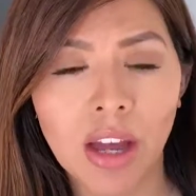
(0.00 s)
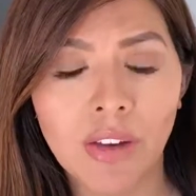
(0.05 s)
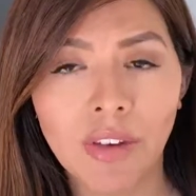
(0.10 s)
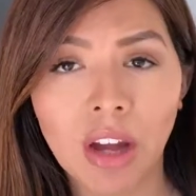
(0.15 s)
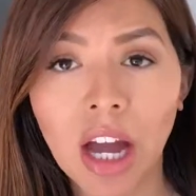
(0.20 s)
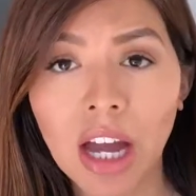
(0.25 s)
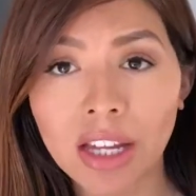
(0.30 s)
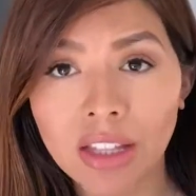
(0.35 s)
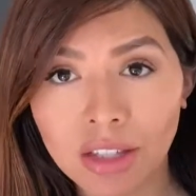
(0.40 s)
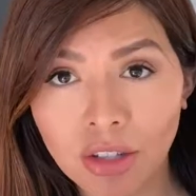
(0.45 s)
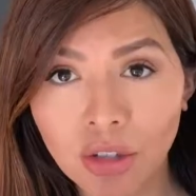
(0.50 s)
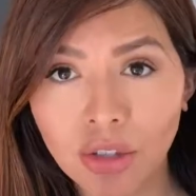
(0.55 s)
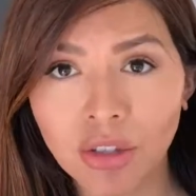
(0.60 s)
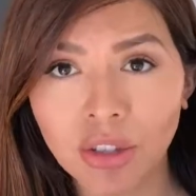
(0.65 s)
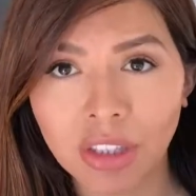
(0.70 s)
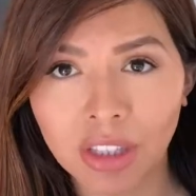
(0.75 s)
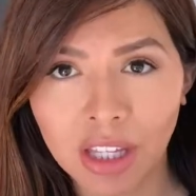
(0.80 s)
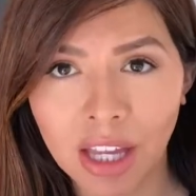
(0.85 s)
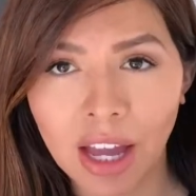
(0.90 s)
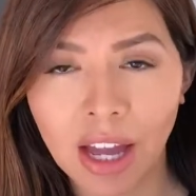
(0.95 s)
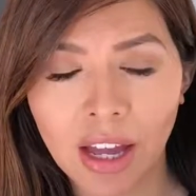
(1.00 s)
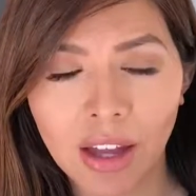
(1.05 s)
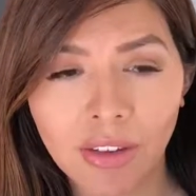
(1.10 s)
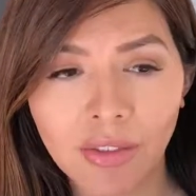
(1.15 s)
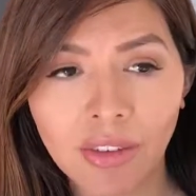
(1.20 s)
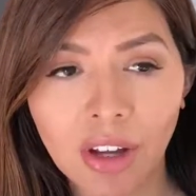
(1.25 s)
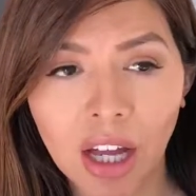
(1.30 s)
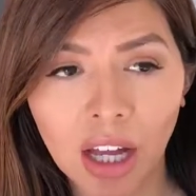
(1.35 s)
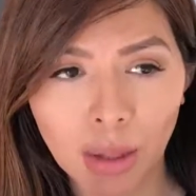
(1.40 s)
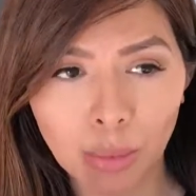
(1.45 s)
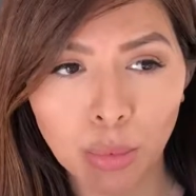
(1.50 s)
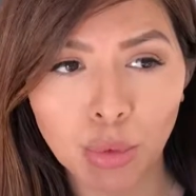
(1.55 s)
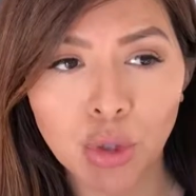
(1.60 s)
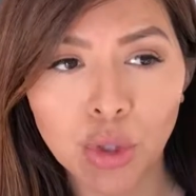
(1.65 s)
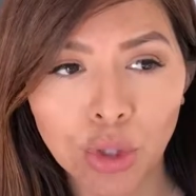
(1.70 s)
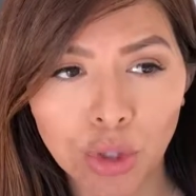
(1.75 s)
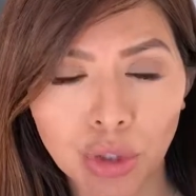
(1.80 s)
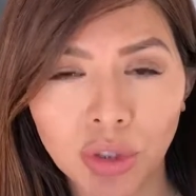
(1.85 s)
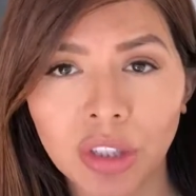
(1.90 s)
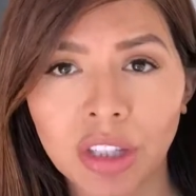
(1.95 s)
I certainly have. I'm
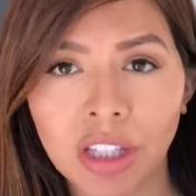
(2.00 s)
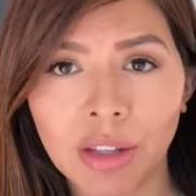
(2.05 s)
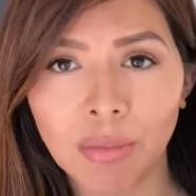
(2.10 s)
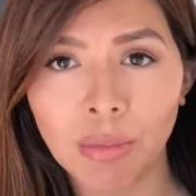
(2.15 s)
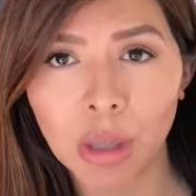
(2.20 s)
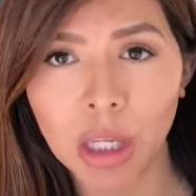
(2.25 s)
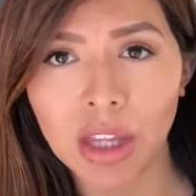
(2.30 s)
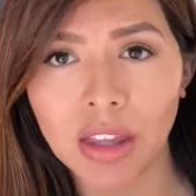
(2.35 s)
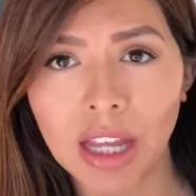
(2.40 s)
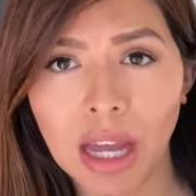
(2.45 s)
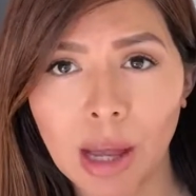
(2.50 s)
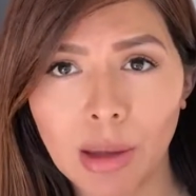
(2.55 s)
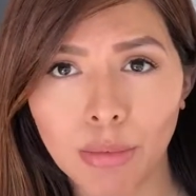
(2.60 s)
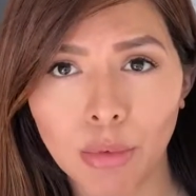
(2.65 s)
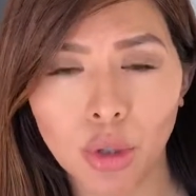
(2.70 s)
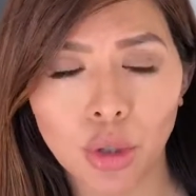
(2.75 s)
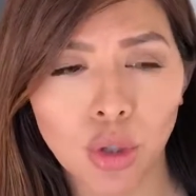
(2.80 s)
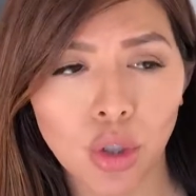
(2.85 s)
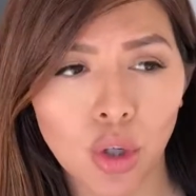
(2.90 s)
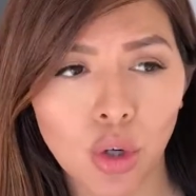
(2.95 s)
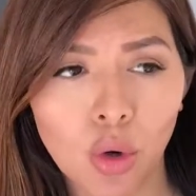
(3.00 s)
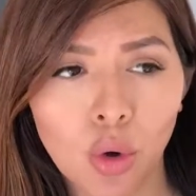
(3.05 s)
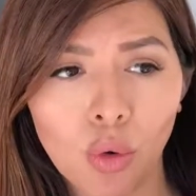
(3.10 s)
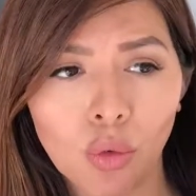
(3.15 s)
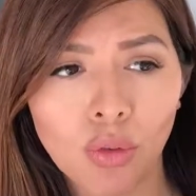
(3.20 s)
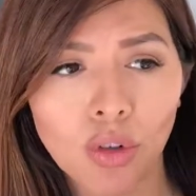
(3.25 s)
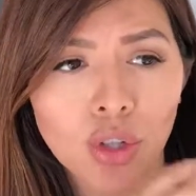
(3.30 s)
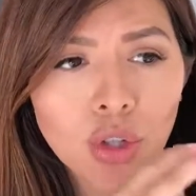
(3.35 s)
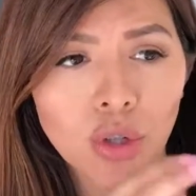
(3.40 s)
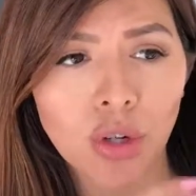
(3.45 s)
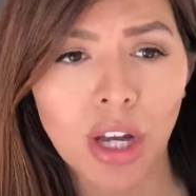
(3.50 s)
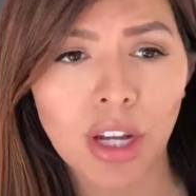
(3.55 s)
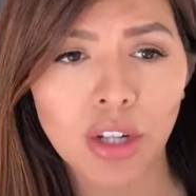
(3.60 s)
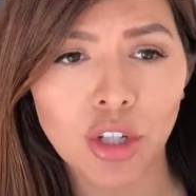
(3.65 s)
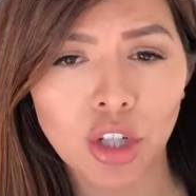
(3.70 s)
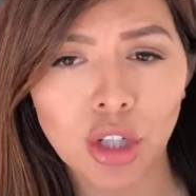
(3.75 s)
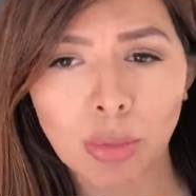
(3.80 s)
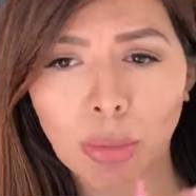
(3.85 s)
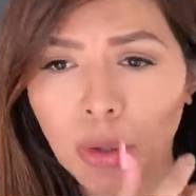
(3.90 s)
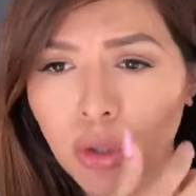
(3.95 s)
certainly have been that, over
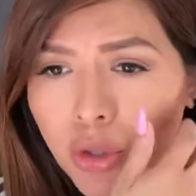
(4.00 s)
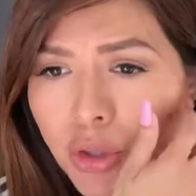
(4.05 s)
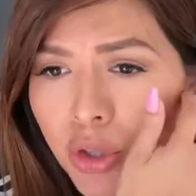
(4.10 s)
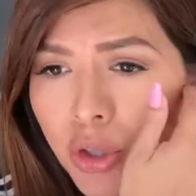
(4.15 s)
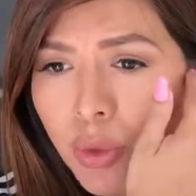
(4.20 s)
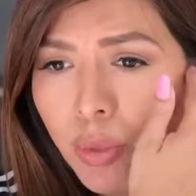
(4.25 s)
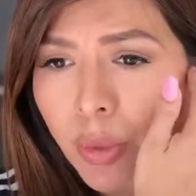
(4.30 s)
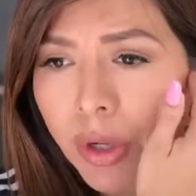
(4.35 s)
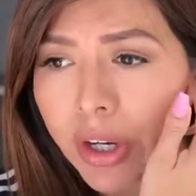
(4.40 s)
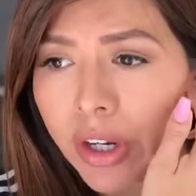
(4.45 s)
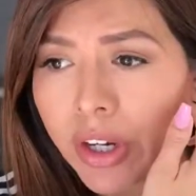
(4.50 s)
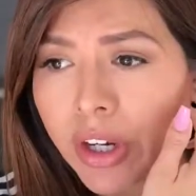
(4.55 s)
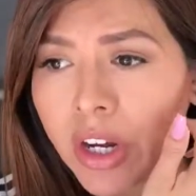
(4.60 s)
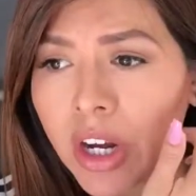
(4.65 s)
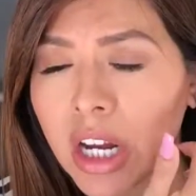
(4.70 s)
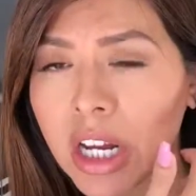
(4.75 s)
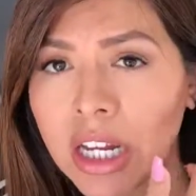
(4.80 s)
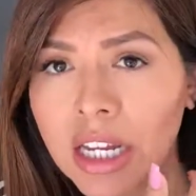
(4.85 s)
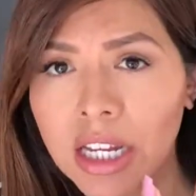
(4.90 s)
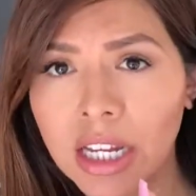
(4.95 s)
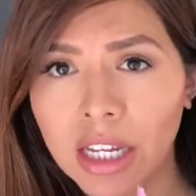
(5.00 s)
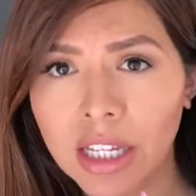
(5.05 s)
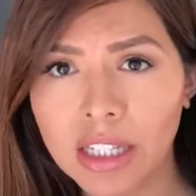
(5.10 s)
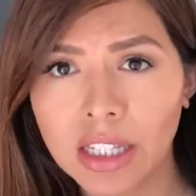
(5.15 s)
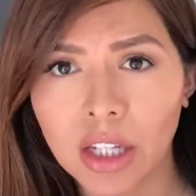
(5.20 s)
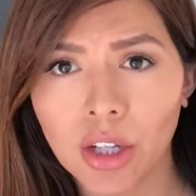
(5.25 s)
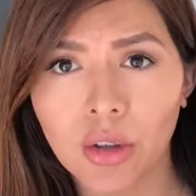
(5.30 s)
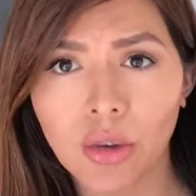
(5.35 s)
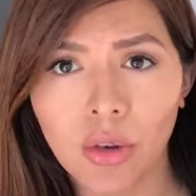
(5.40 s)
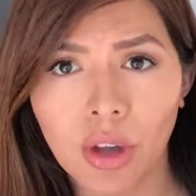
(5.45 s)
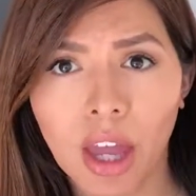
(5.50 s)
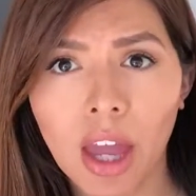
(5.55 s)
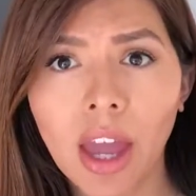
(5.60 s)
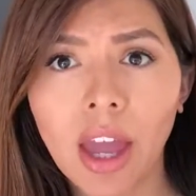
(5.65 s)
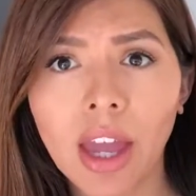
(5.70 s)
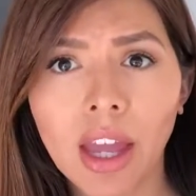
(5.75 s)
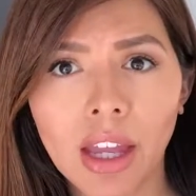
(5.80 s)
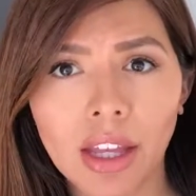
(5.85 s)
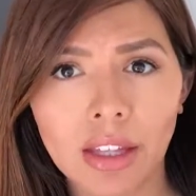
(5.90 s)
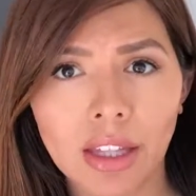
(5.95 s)
strategy person where it's
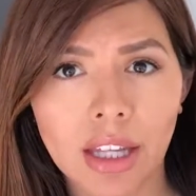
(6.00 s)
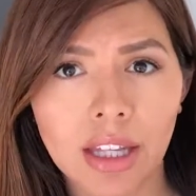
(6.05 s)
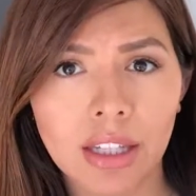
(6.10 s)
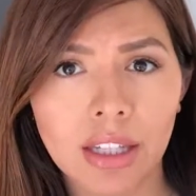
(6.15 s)
okay,